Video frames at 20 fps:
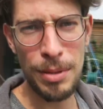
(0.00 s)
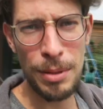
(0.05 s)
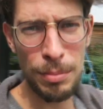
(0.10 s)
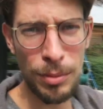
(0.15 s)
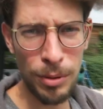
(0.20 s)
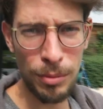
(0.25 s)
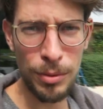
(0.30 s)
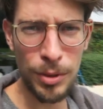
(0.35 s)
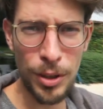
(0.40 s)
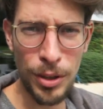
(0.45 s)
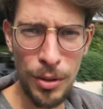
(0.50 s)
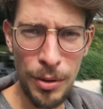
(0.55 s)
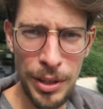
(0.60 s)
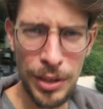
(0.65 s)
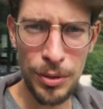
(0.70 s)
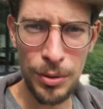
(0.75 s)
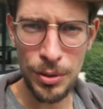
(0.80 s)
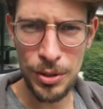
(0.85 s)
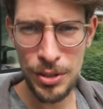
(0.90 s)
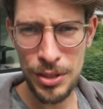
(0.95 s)
people were
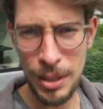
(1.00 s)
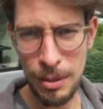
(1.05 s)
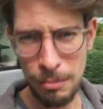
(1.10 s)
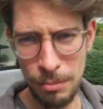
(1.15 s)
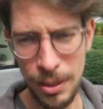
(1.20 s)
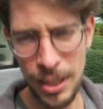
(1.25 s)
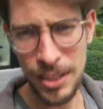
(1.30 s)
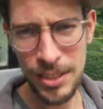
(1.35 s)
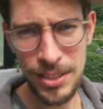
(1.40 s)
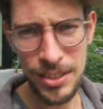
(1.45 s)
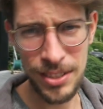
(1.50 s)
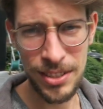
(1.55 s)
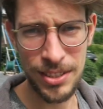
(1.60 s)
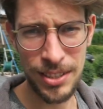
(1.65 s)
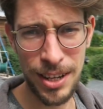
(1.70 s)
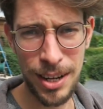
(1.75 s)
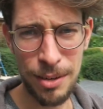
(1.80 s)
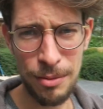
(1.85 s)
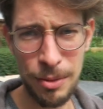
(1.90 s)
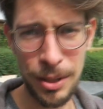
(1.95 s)
going to the same places as
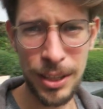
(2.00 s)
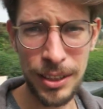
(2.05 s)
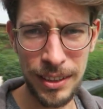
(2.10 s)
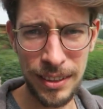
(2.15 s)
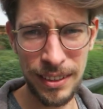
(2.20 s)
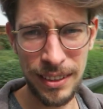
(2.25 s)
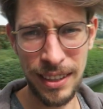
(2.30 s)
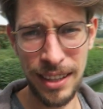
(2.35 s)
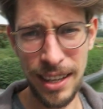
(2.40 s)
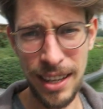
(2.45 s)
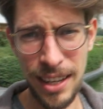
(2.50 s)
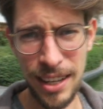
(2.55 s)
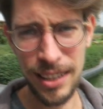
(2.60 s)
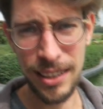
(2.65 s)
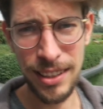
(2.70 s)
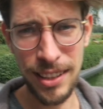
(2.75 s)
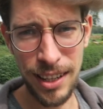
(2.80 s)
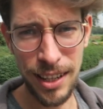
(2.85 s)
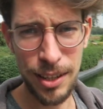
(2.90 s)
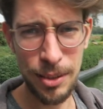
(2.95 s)
I went,
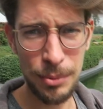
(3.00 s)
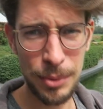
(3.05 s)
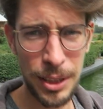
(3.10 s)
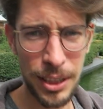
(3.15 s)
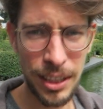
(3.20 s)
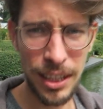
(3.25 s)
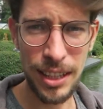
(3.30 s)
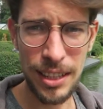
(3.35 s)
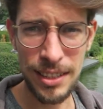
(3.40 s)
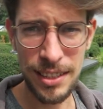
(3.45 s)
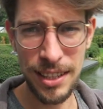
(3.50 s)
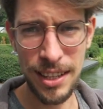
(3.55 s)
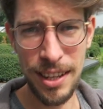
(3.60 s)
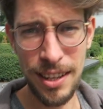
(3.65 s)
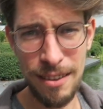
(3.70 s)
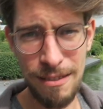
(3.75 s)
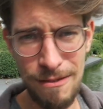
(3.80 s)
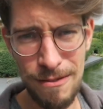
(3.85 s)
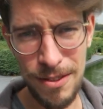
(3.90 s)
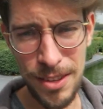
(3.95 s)
and I realized
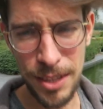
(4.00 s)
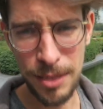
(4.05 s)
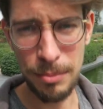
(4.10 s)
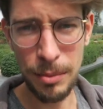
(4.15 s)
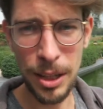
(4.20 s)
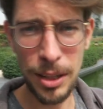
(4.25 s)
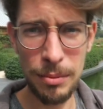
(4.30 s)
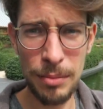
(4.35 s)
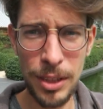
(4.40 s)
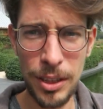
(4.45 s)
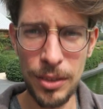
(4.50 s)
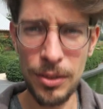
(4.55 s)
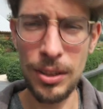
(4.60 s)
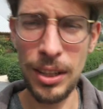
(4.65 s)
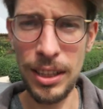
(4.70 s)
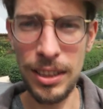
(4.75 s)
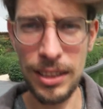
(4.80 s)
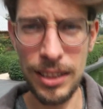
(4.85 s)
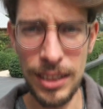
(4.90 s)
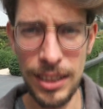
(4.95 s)
that it might be a good
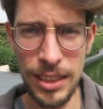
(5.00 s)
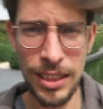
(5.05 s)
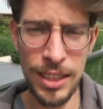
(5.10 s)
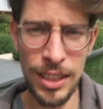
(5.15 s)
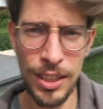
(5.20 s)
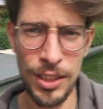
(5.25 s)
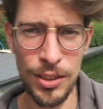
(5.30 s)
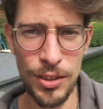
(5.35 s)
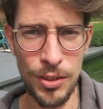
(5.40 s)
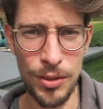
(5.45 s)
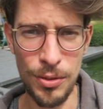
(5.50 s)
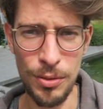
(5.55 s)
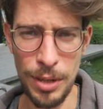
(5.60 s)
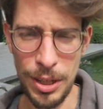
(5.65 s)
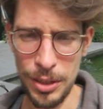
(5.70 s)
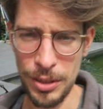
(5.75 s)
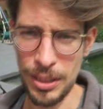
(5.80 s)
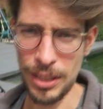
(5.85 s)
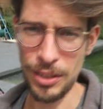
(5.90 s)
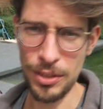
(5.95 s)
idea to
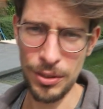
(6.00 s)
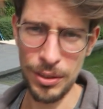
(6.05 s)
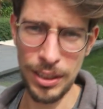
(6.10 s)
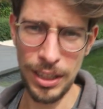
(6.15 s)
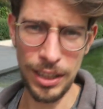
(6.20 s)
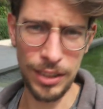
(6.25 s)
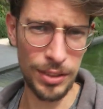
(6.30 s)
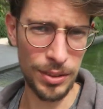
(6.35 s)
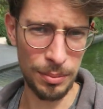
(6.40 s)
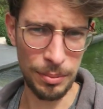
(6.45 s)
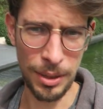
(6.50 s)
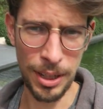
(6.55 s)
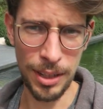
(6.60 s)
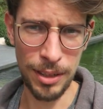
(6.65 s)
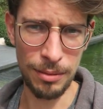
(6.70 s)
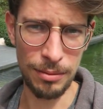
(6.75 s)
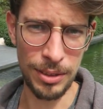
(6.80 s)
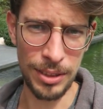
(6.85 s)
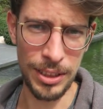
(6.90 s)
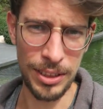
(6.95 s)
try to get you guys some
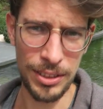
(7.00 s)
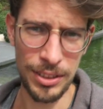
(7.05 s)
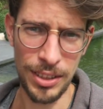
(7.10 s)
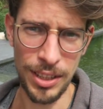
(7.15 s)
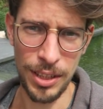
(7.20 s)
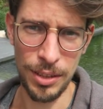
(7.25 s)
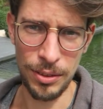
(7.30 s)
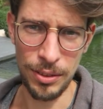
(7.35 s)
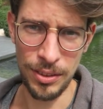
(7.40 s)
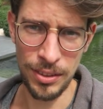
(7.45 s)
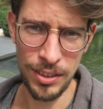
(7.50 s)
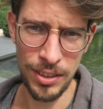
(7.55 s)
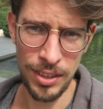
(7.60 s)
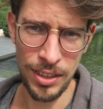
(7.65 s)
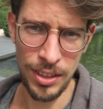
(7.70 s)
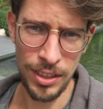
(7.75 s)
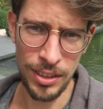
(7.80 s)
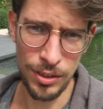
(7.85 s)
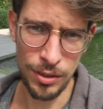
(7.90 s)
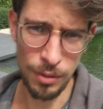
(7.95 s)
kind of a discount.
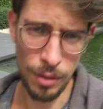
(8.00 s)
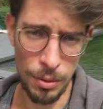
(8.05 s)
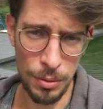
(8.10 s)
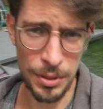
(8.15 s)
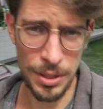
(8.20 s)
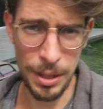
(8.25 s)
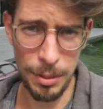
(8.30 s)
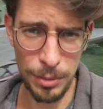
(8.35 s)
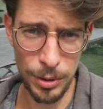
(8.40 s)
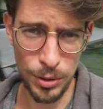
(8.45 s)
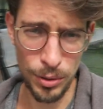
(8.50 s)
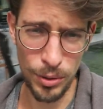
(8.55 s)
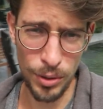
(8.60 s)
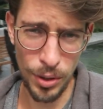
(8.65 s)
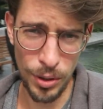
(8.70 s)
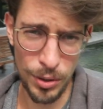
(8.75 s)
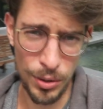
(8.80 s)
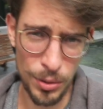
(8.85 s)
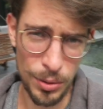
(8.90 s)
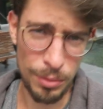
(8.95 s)
So I was able to
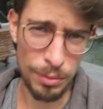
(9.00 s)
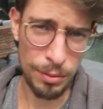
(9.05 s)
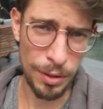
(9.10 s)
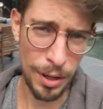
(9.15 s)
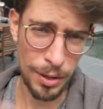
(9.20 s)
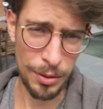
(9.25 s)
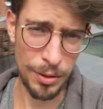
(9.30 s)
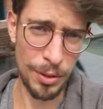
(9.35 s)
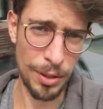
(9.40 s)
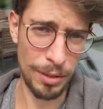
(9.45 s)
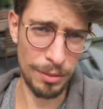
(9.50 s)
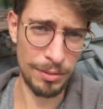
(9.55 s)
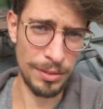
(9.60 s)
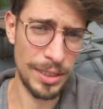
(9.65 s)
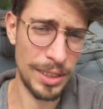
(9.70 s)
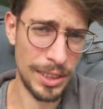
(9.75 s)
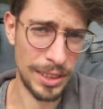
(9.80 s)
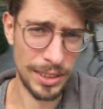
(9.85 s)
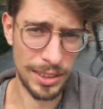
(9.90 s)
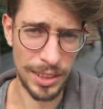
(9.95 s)
talk to the founder of
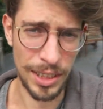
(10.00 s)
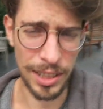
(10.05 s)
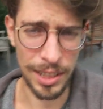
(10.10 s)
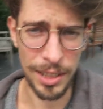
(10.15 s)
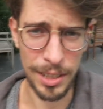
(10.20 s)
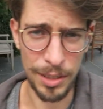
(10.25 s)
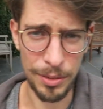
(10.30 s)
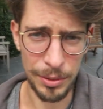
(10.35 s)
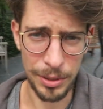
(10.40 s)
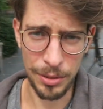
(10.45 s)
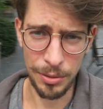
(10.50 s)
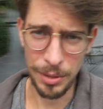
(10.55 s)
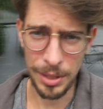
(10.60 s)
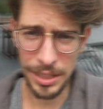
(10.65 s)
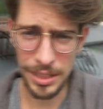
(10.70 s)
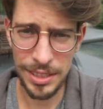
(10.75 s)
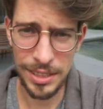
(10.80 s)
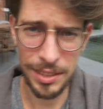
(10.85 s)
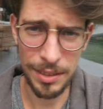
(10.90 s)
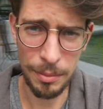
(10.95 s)
these
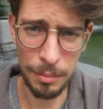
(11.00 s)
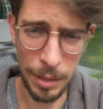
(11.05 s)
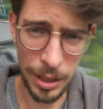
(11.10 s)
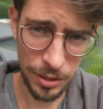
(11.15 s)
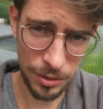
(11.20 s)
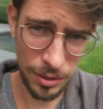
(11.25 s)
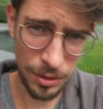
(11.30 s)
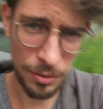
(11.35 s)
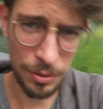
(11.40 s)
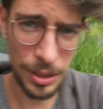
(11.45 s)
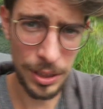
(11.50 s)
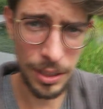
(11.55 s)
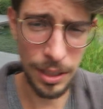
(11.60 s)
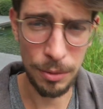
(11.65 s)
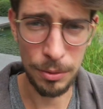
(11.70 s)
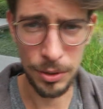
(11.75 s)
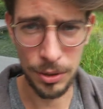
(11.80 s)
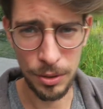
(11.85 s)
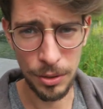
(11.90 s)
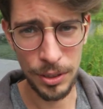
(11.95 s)
retreats, the men's retreat I
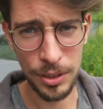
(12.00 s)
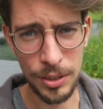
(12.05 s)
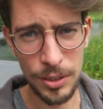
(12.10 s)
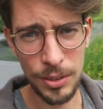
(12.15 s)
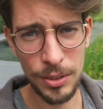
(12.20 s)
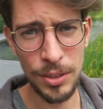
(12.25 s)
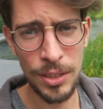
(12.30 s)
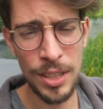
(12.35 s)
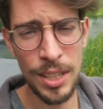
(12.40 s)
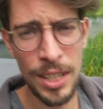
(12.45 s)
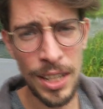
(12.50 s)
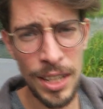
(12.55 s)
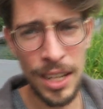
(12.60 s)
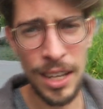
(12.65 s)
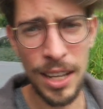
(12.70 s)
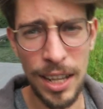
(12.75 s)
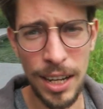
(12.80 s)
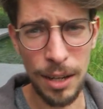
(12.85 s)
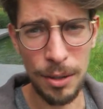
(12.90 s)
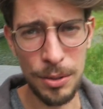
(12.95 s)
was going to,
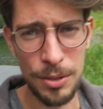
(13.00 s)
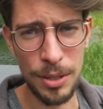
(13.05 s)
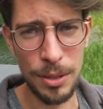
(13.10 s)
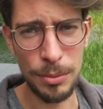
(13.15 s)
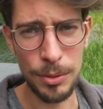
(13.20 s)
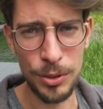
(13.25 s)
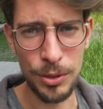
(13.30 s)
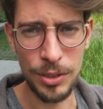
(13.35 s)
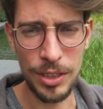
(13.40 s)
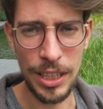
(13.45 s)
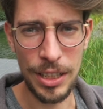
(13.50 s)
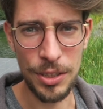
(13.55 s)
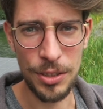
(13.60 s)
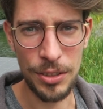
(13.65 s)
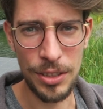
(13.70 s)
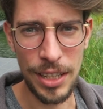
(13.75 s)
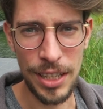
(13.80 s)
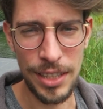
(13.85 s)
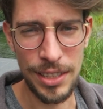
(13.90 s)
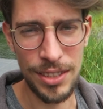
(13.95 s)
and I was able to get
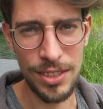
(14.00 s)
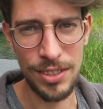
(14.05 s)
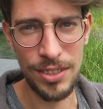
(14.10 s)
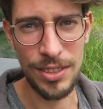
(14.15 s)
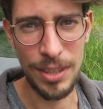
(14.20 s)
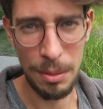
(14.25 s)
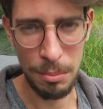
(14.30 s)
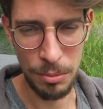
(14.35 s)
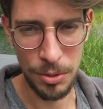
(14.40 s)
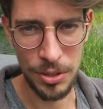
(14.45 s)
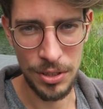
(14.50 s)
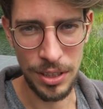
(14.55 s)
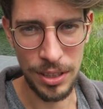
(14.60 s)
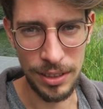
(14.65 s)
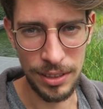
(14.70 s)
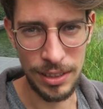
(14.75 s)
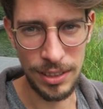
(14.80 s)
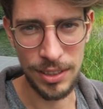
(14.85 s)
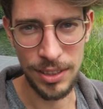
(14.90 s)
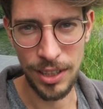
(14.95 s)
you guys a
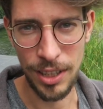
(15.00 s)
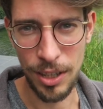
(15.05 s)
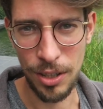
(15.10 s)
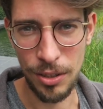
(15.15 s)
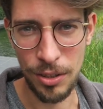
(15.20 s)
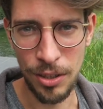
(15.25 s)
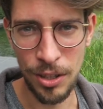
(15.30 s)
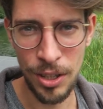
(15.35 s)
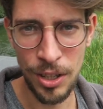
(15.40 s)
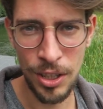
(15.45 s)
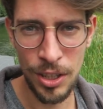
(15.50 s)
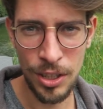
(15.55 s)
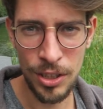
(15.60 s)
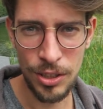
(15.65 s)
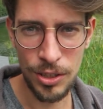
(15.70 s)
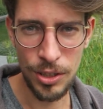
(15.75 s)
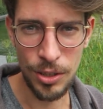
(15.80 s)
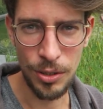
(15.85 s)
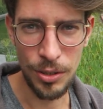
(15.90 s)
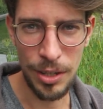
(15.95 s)
10% discount.
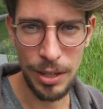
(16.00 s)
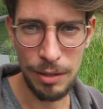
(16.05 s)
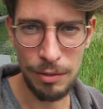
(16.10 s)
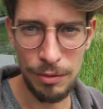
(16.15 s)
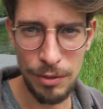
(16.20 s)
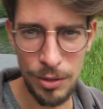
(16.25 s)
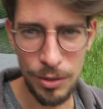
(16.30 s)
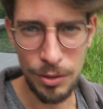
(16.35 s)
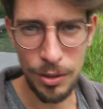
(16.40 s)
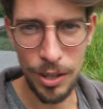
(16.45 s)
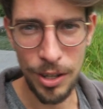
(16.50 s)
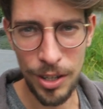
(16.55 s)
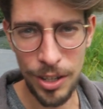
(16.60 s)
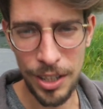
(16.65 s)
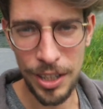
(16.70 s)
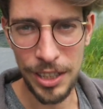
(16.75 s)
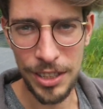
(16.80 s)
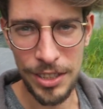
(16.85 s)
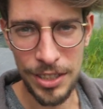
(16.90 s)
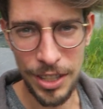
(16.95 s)
So if you
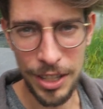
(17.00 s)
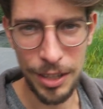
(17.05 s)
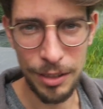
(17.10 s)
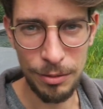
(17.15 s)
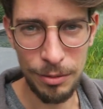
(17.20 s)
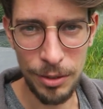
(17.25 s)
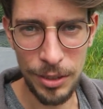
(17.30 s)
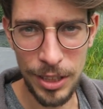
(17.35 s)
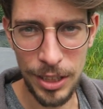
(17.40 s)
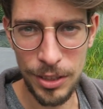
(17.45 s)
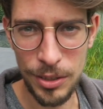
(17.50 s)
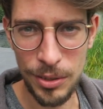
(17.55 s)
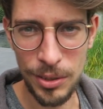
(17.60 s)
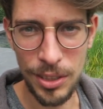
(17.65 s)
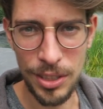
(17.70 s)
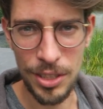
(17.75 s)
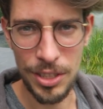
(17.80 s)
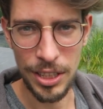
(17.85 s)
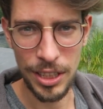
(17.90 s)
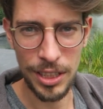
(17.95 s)
are excited for that, you
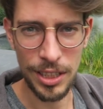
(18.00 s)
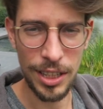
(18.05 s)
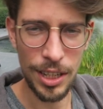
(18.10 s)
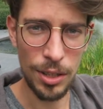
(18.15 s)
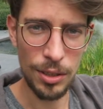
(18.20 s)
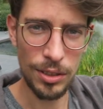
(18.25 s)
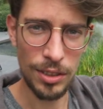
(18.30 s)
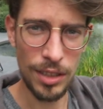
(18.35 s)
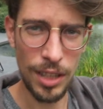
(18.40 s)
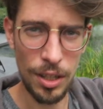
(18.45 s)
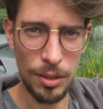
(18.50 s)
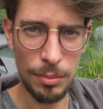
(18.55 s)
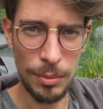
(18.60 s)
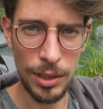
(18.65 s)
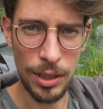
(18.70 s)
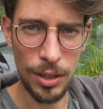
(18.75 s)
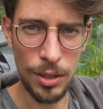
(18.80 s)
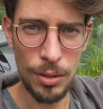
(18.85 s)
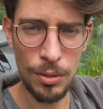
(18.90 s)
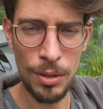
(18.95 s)
can check it out down
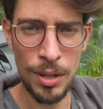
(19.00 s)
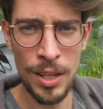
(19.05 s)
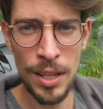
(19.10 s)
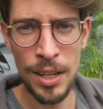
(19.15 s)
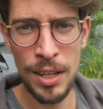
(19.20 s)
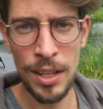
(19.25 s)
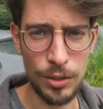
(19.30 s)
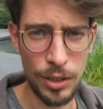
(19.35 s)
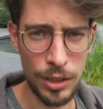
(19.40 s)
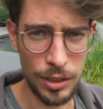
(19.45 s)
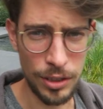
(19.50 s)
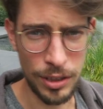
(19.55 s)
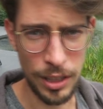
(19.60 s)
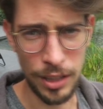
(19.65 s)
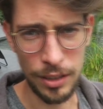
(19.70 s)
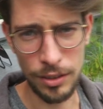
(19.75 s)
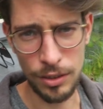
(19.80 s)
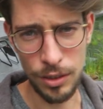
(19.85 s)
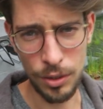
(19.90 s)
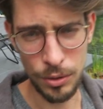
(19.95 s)
below. You can
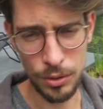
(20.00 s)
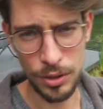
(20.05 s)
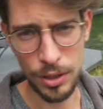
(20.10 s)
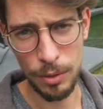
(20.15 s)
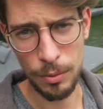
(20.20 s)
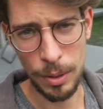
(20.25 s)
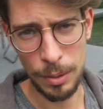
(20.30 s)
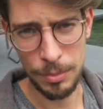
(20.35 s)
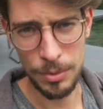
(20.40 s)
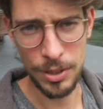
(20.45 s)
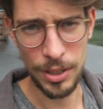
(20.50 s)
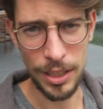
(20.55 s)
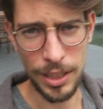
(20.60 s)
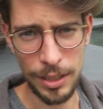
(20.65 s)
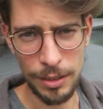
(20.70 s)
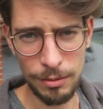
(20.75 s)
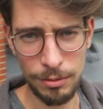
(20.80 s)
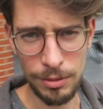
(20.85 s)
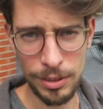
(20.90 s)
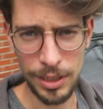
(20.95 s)
then go to their website
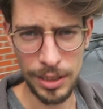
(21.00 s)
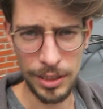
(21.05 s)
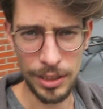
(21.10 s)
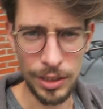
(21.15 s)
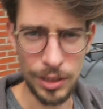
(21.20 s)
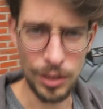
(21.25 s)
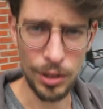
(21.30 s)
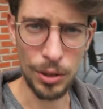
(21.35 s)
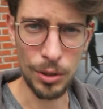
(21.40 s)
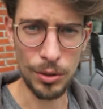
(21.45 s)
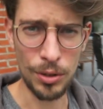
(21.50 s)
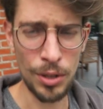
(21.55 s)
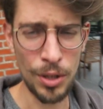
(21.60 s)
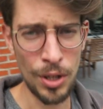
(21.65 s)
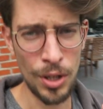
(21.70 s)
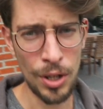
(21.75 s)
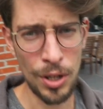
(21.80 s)
and fill in the code